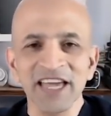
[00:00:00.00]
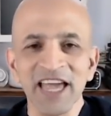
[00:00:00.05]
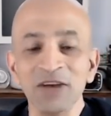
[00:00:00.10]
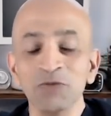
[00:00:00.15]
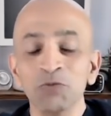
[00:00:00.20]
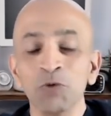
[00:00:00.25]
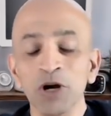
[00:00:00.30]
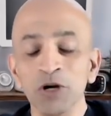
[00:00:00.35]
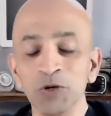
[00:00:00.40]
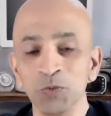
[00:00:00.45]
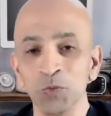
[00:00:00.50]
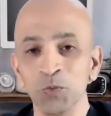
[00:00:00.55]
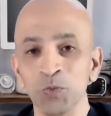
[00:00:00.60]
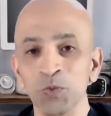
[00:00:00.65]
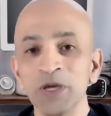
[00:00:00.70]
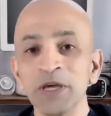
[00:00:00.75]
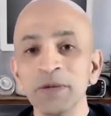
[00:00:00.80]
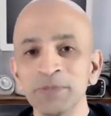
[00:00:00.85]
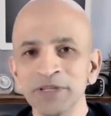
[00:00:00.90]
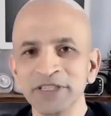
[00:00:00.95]
and what
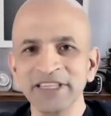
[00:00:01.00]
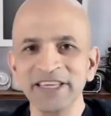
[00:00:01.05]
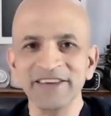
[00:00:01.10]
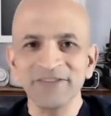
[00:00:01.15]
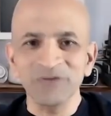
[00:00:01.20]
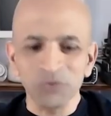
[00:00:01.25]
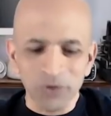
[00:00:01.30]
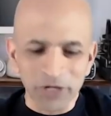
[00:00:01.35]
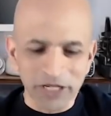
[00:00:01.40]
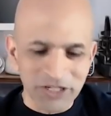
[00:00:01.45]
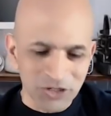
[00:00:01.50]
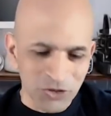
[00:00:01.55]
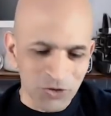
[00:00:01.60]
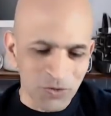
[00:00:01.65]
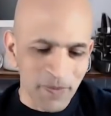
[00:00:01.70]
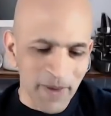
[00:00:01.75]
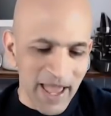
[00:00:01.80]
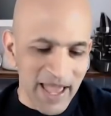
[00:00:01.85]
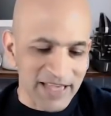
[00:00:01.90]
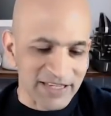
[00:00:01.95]
we believe we
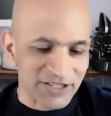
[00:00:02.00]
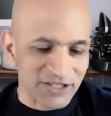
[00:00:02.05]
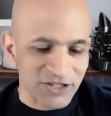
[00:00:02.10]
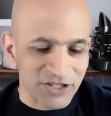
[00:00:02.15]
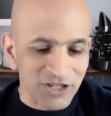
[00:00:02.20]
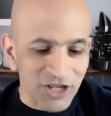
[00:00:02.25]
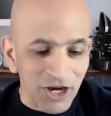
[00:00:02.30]
do best.